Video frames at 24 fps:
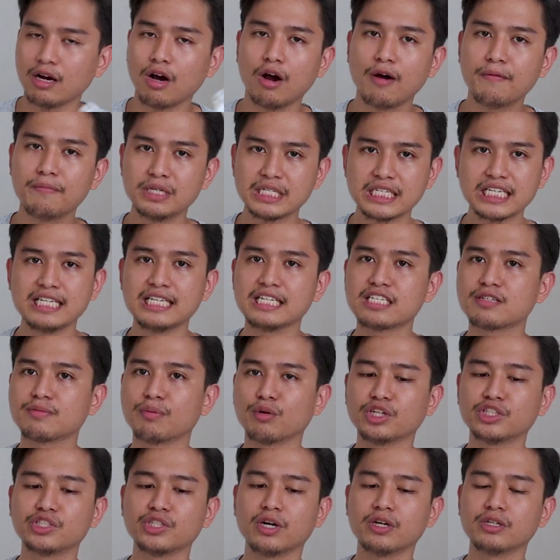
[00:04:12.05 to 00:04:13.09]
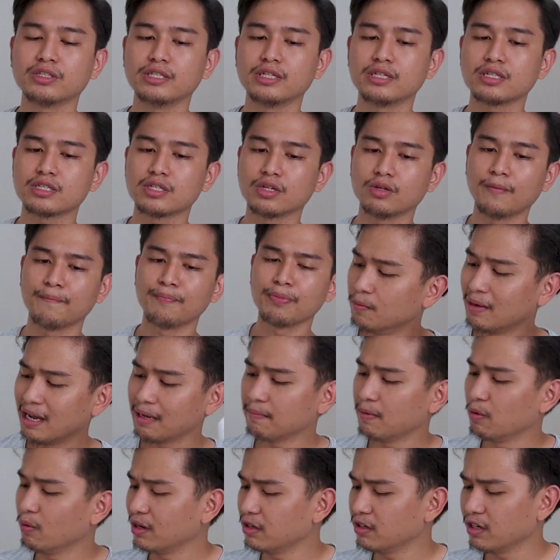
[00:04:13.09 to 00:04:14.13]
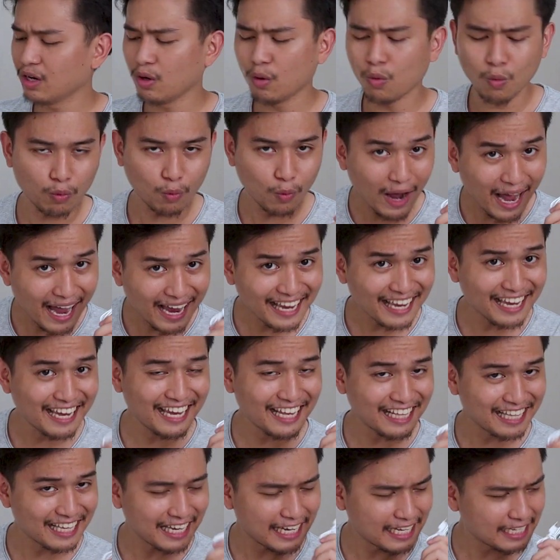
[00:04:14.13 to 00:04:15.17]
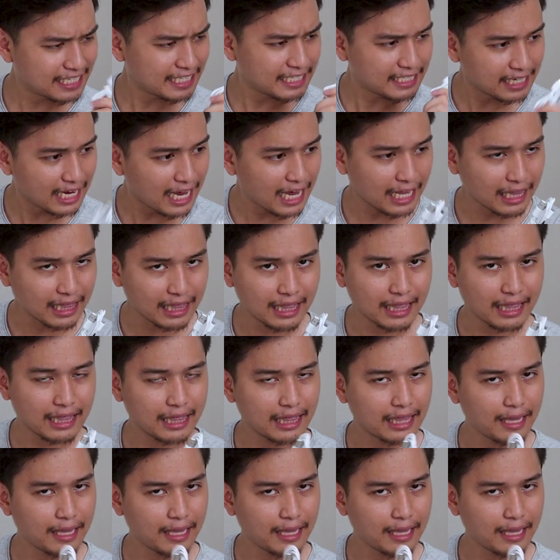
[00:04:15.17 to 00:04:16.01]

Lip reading: Obviously, it's for charging. So you might be wondering why it is not